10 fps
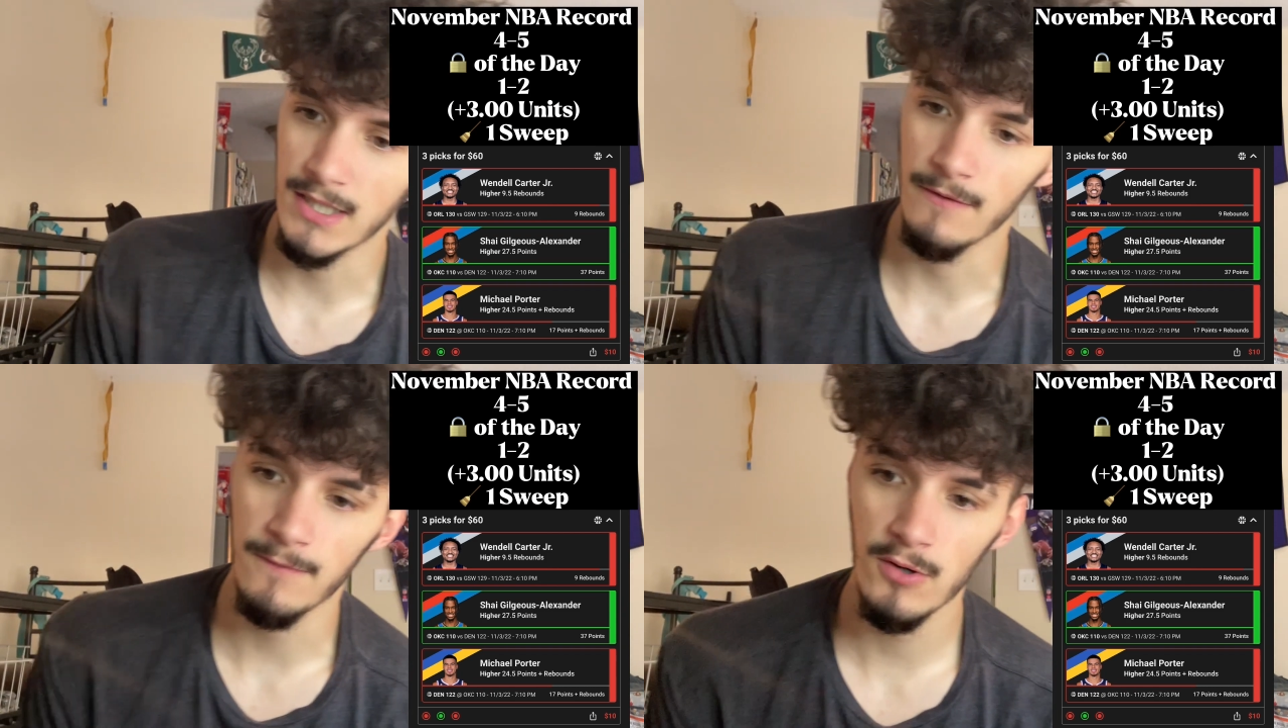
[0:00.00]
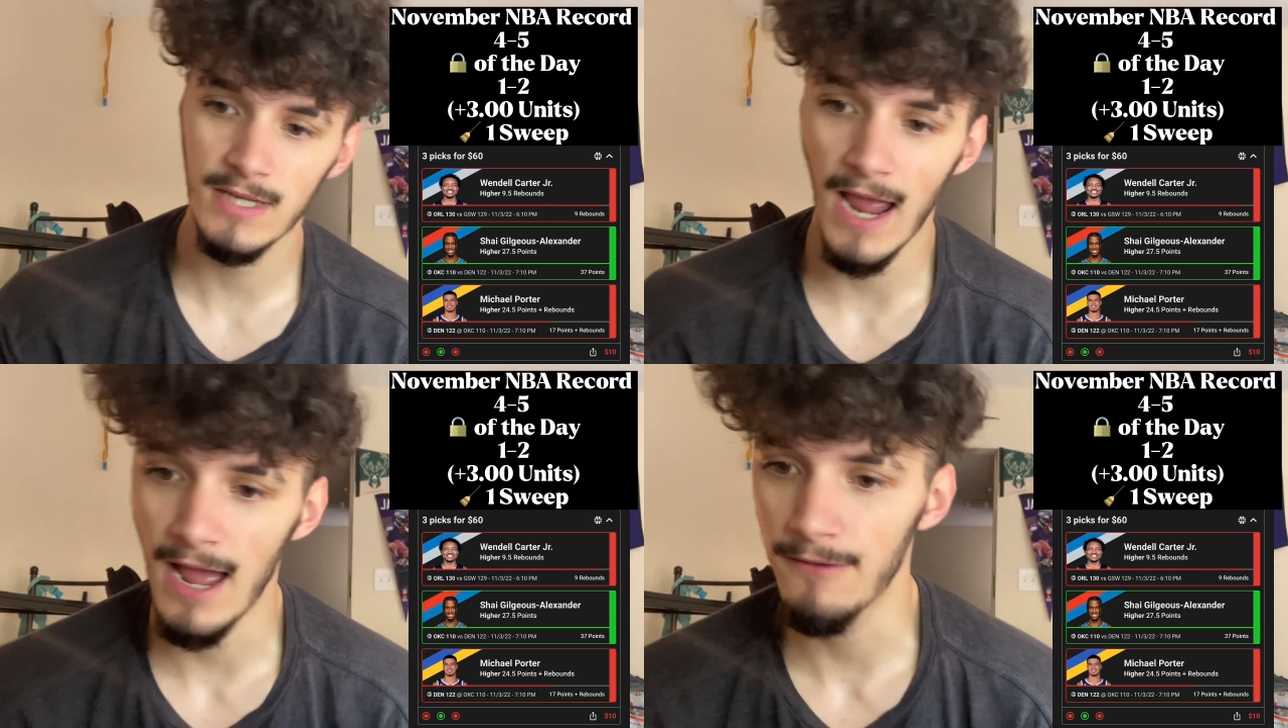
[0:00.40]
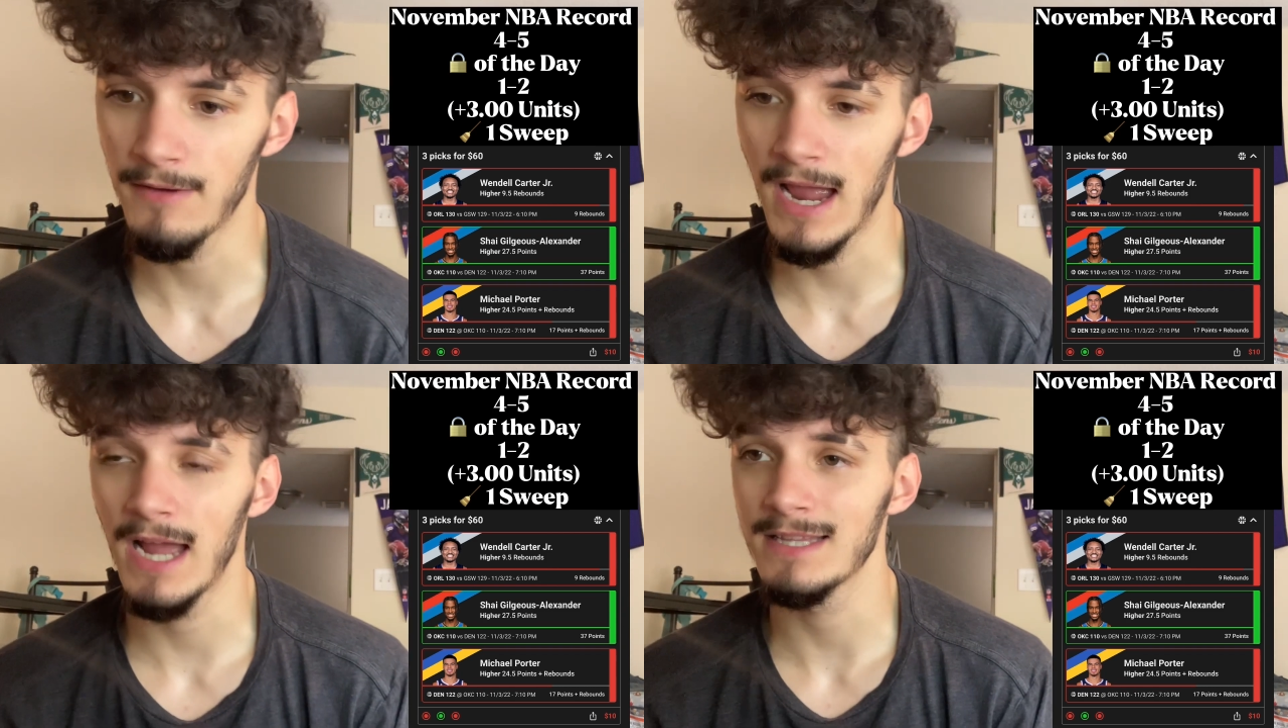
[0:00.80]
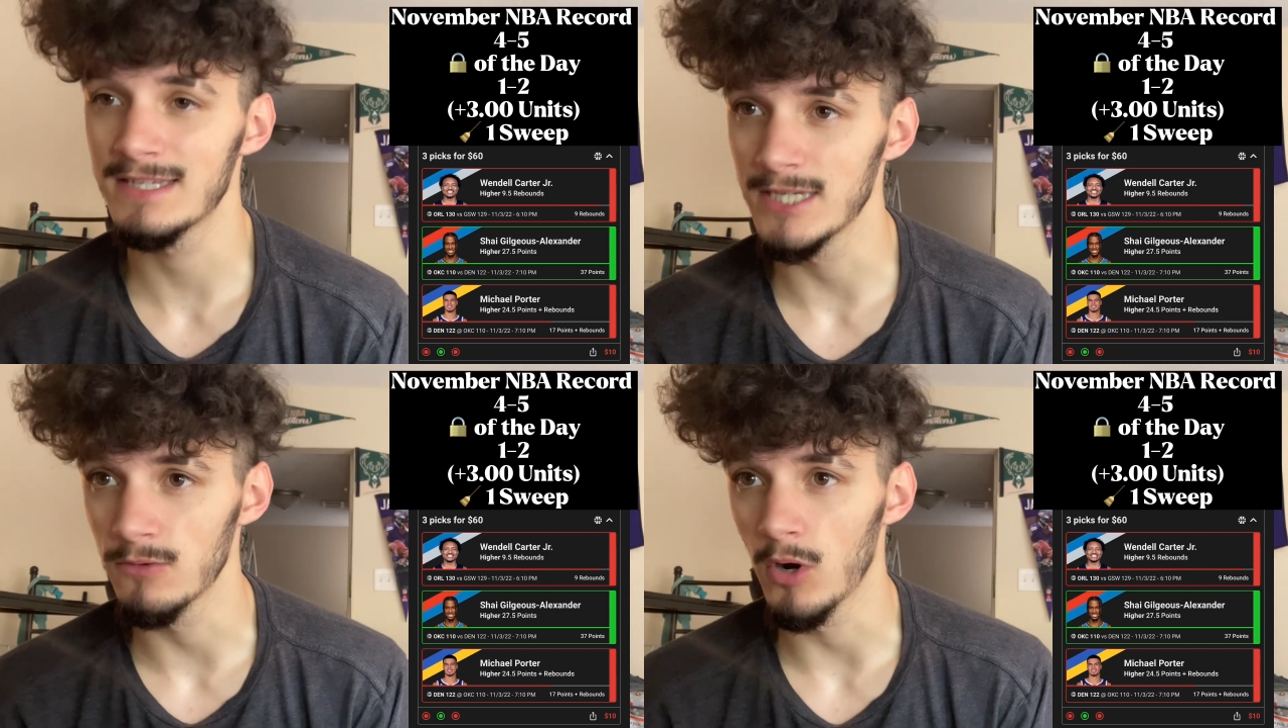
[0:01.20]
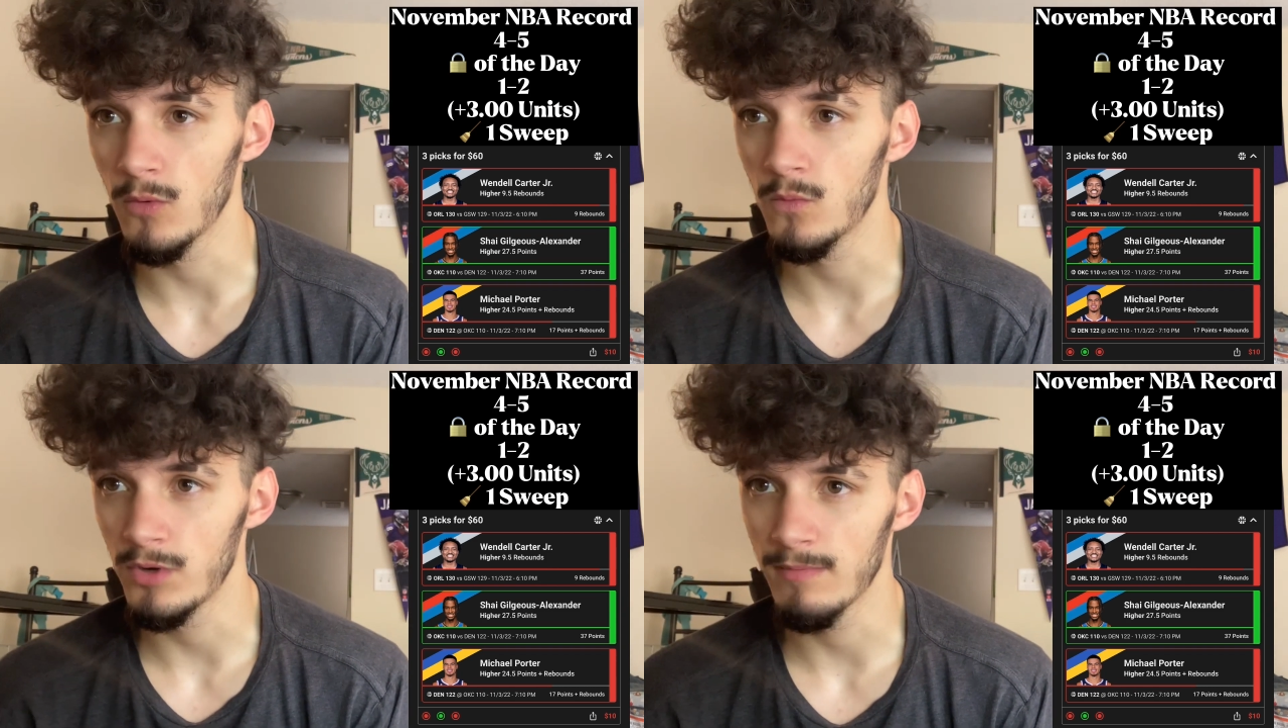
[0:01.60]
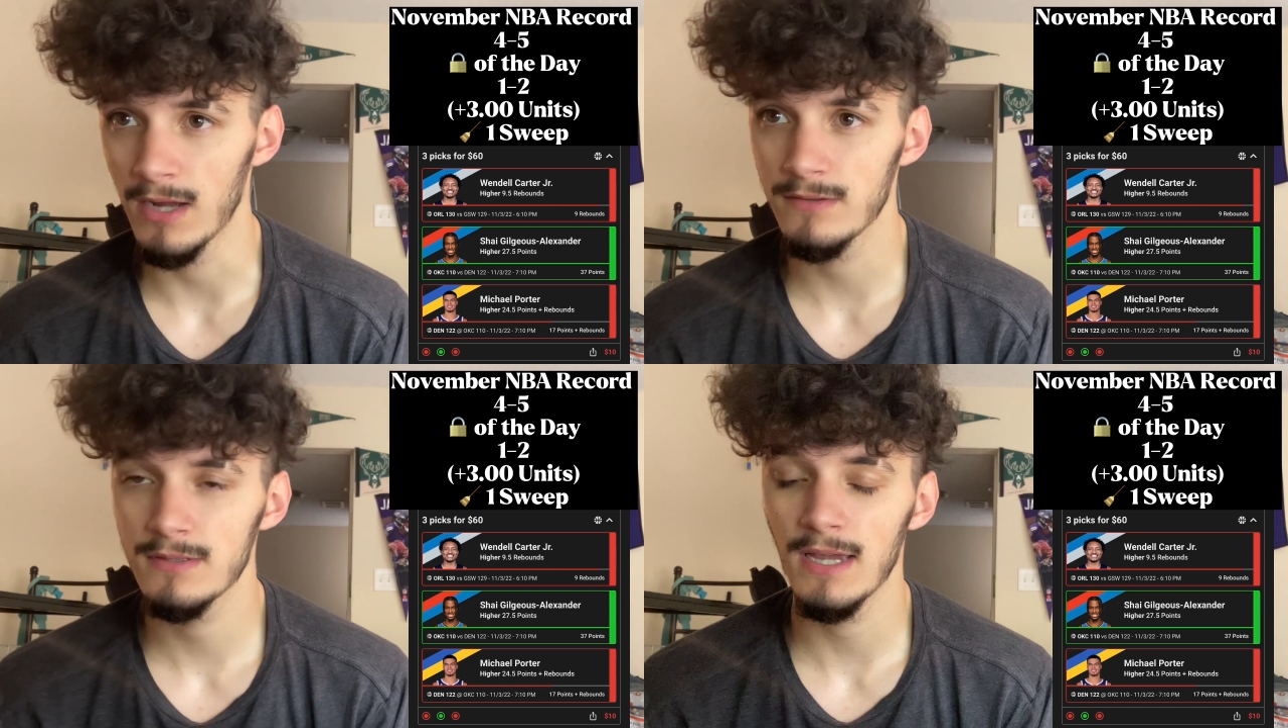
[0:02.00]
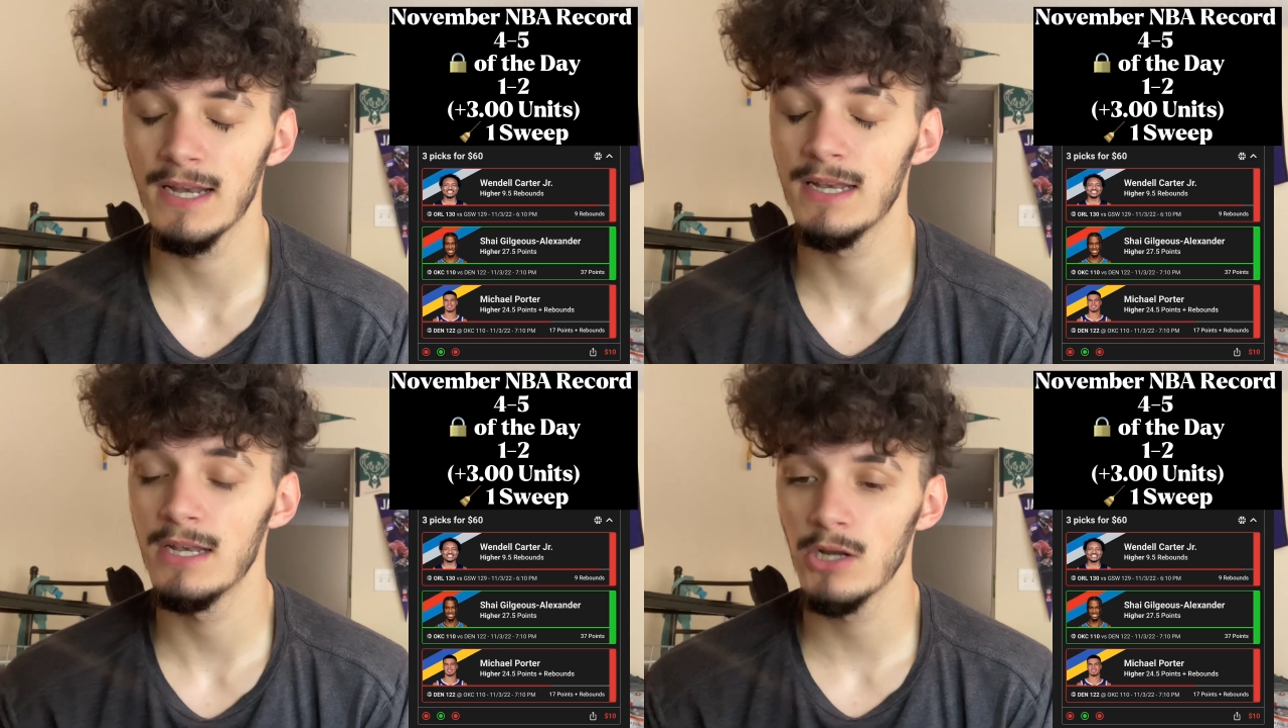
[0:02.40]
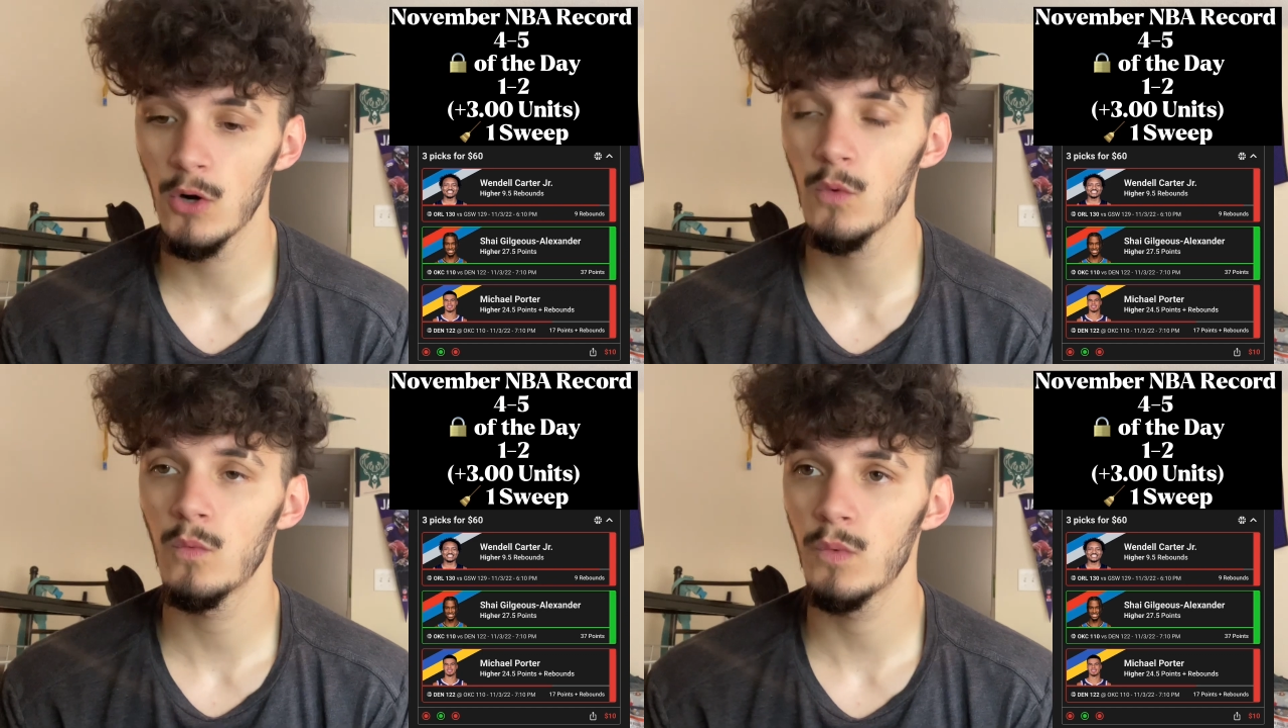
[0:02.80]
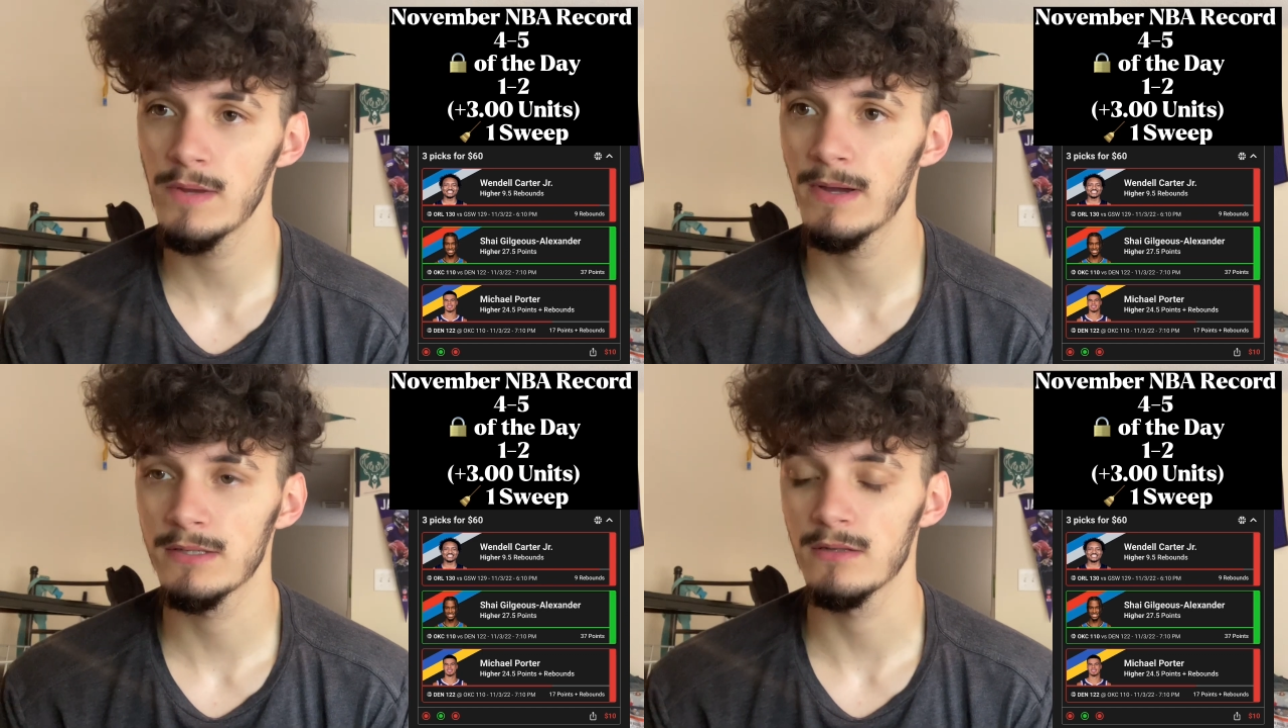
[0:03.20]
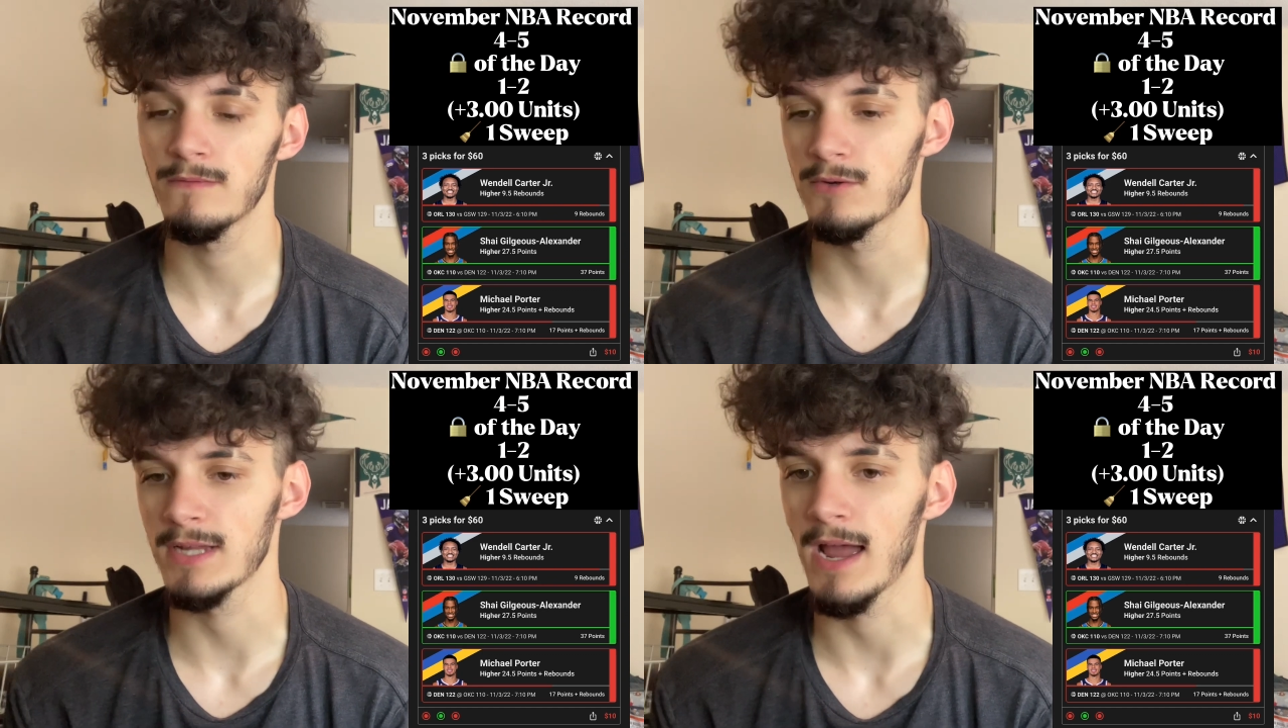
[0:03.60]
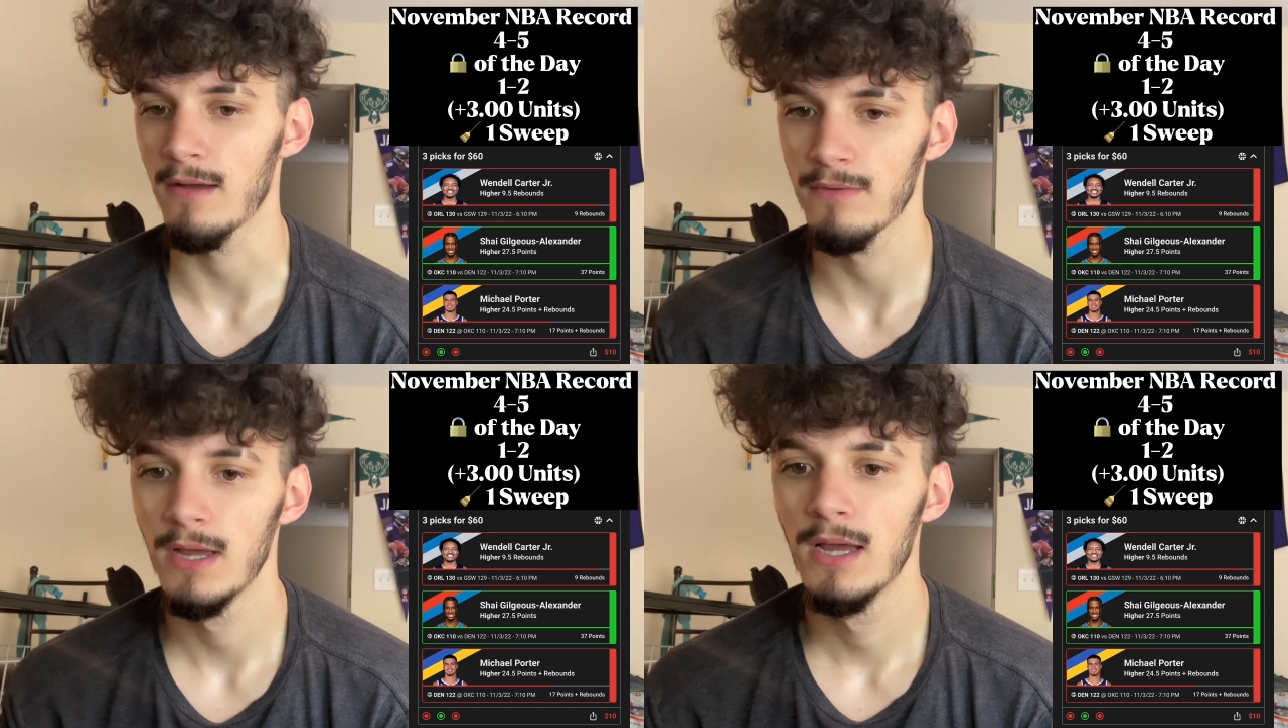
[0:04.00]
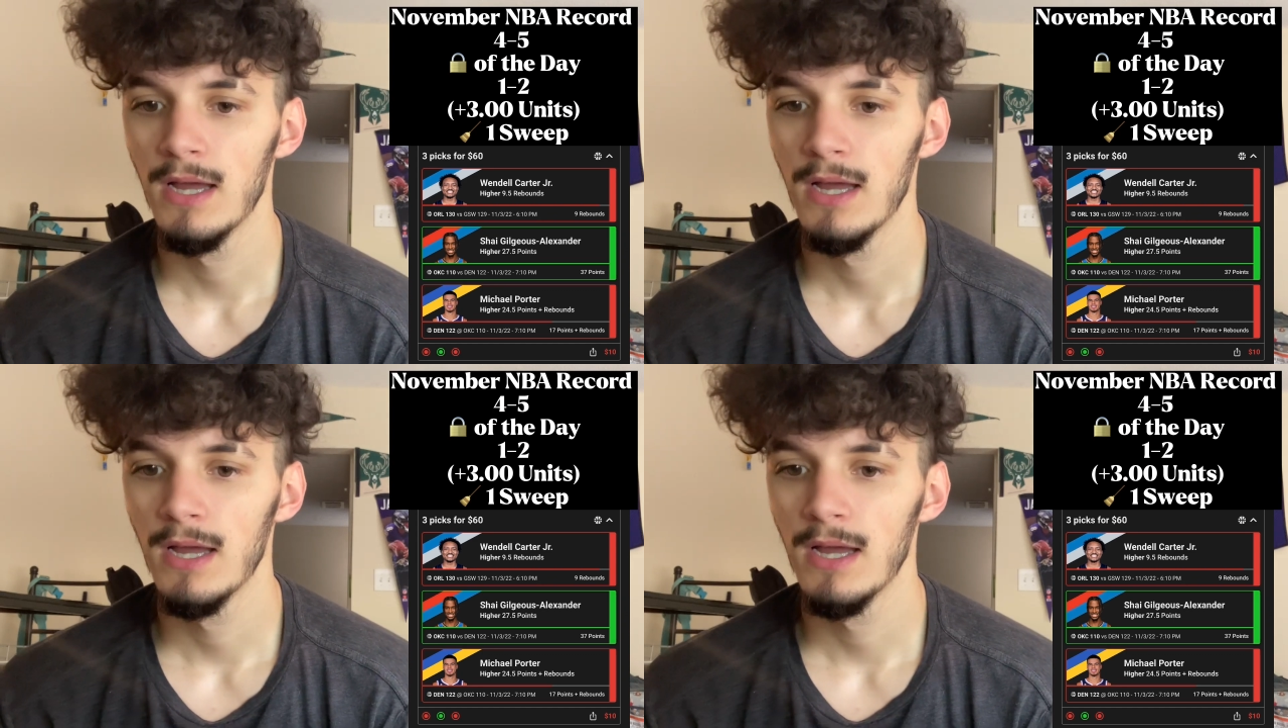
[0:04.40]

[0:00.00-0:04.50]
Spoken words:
in the first half had 0 rebounds. Had no rebounds in the first half.